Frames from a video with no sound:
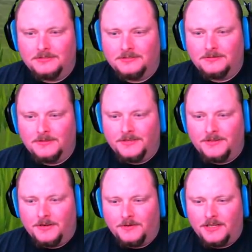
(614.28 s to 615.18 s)
Where are you
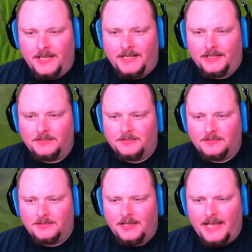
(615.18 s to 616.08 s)
going? Hey,
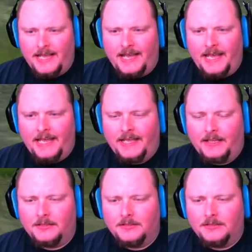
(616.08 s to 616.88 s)
hey,